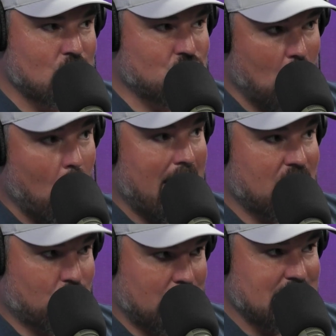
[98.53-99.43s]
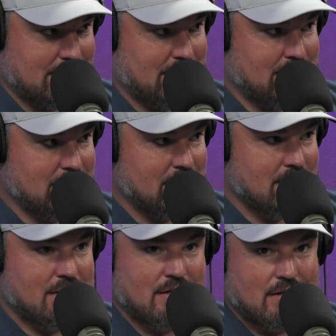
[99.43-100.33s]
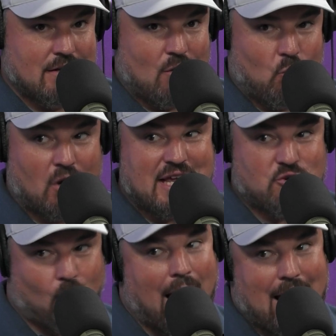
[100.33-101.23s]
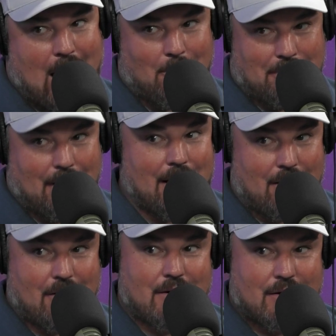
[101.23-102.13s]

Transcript: Joe Andreessen, rookie tryout player,